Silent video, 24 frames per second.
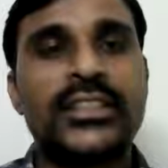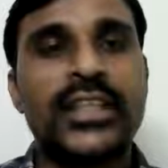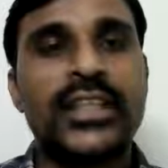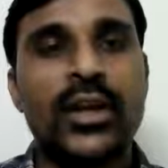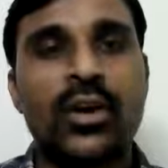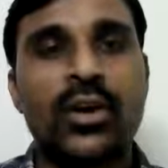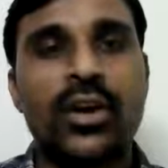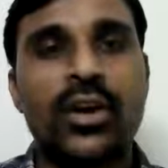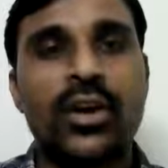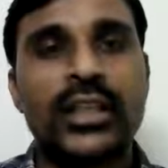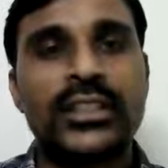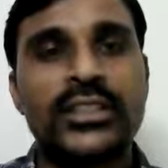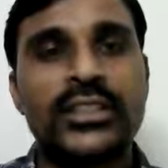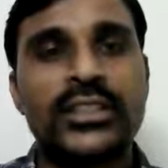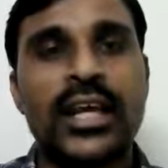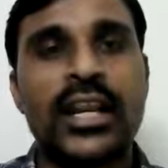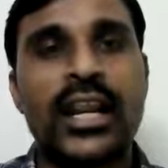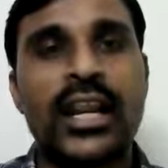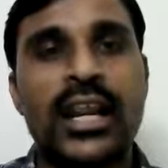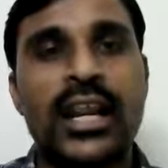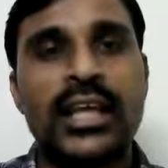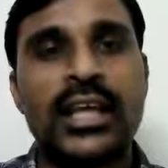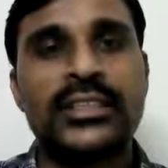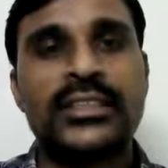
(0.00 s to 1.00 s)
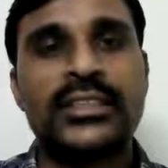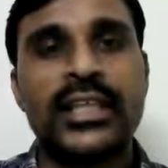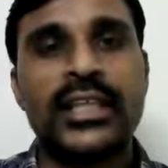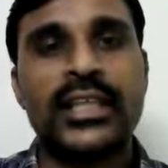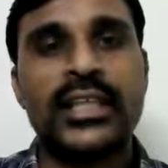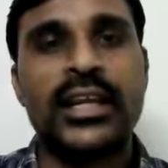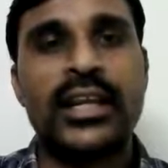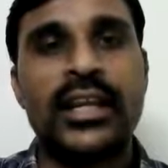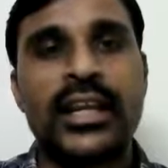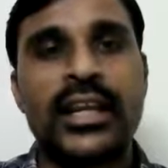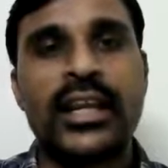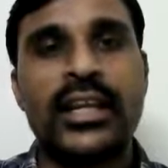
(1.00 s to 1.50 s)
shareholders are less
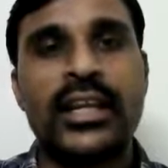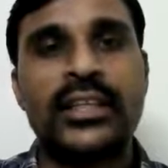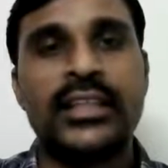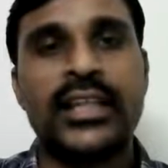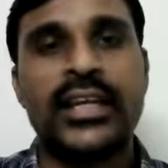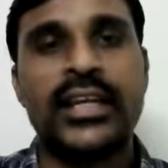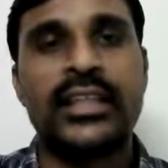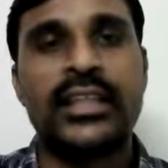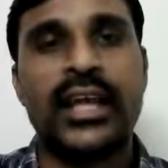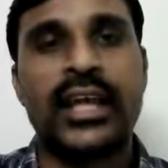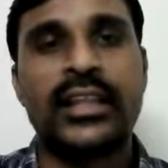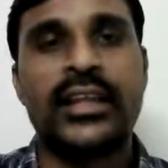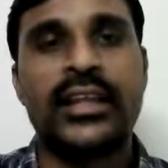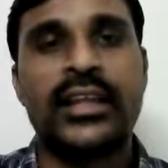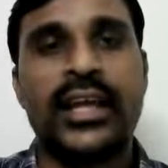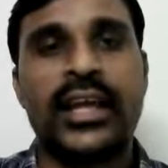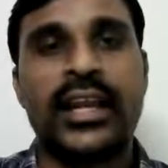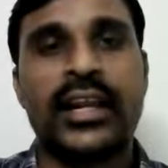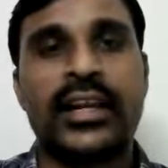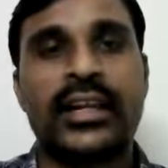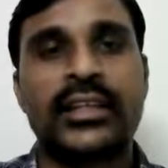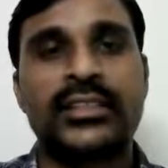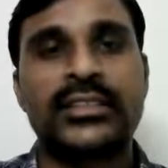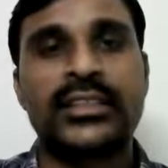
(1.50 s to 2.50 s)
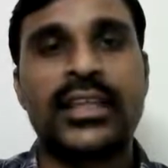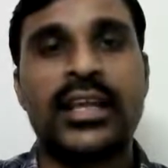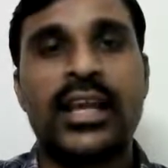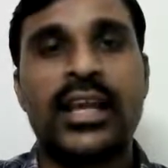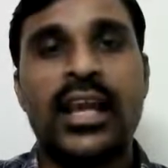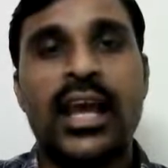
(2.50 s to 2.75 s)
intelligent than the directors.